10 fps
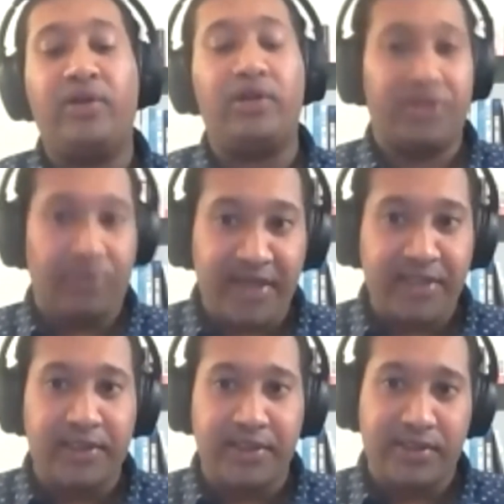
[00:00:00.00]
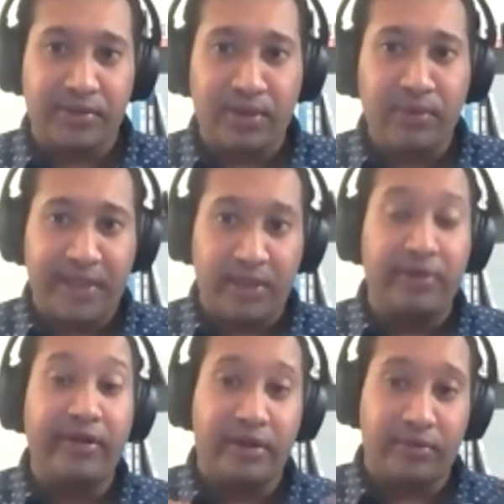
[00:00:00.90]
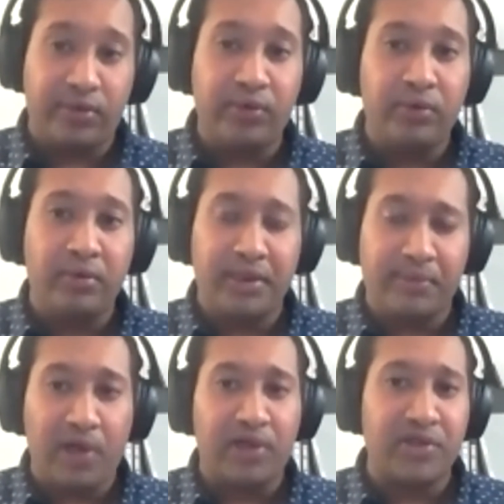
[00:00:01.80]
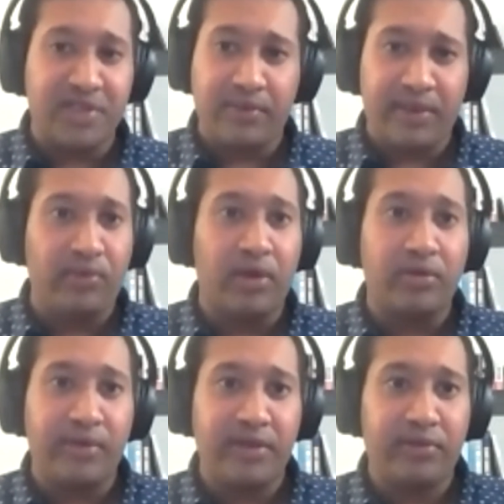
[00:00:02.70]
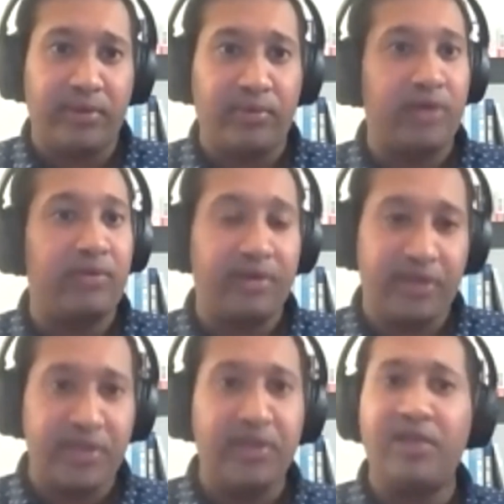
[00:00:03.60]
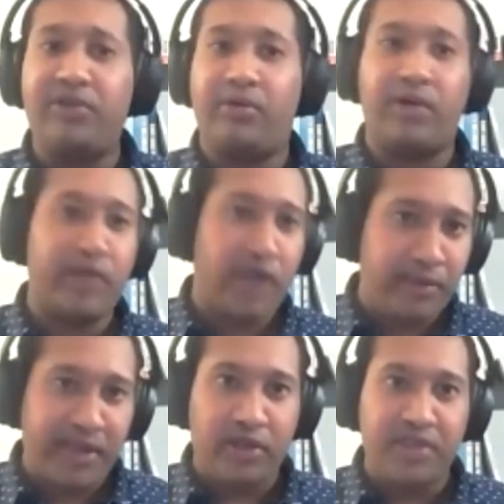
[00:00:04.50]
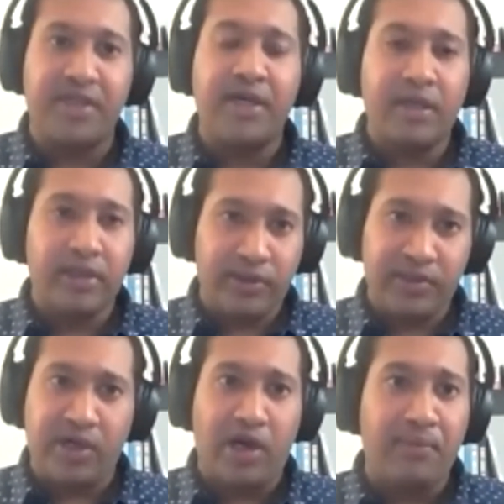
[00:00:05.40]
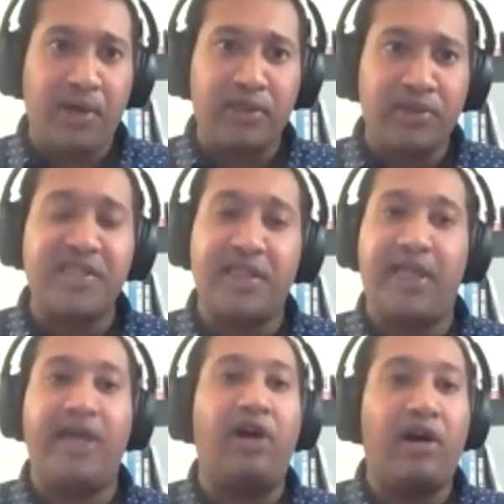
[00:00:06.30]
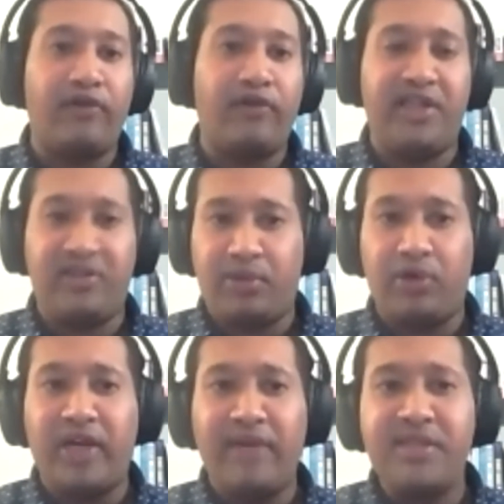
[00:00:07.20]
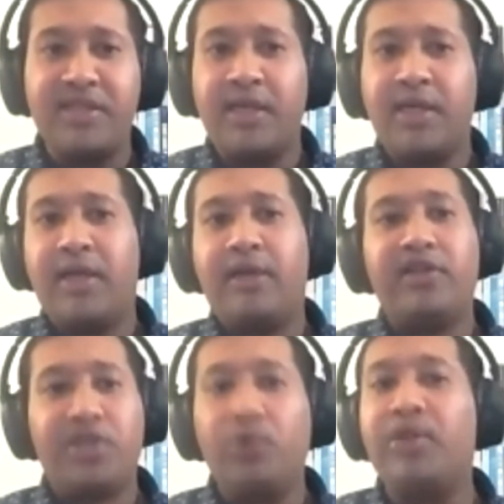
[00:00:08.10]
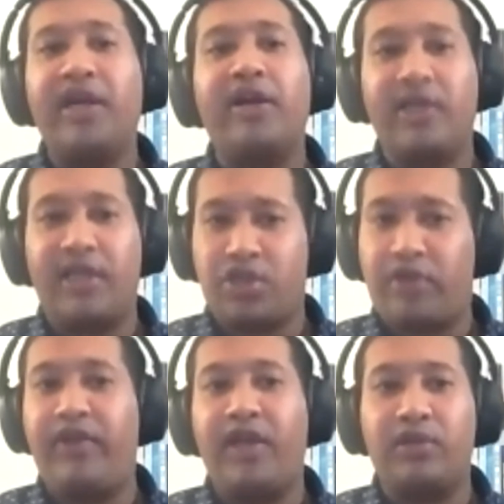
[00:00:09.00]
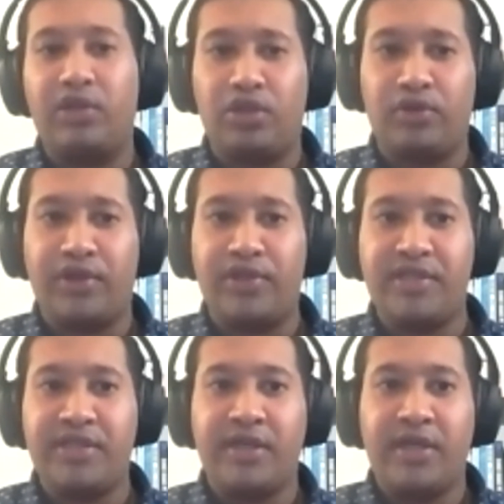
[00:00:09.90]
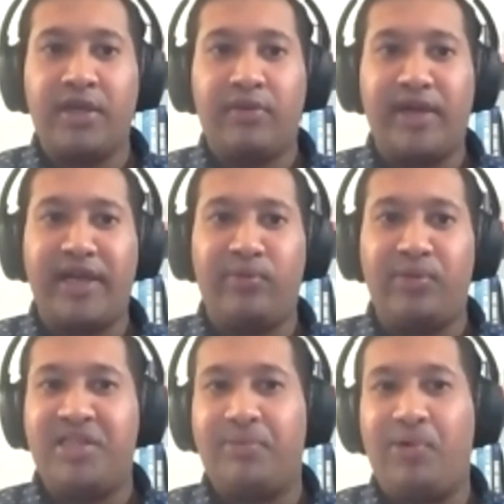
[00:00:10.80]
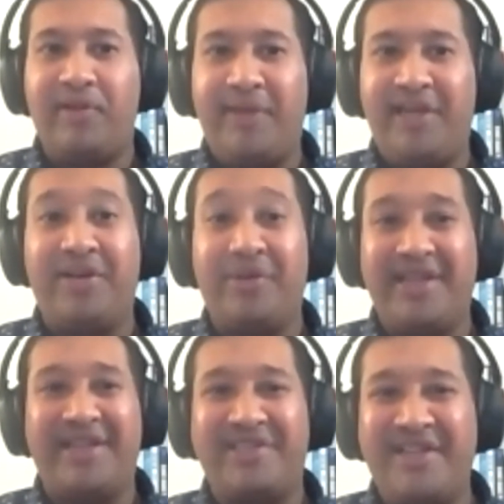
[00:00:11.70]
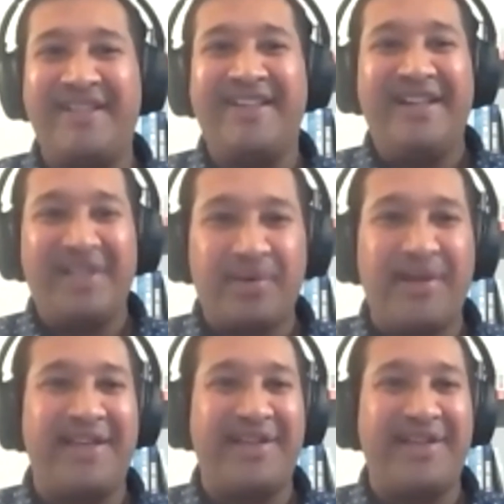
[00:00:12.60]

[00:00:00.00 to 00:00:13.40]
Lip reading: direct to consumer. We go through the partners that we work with. We work with utilities, we work with automakers. Those are our partners, and they offer these programs to their electric vehicle owners, right? What's the point of me going and creating a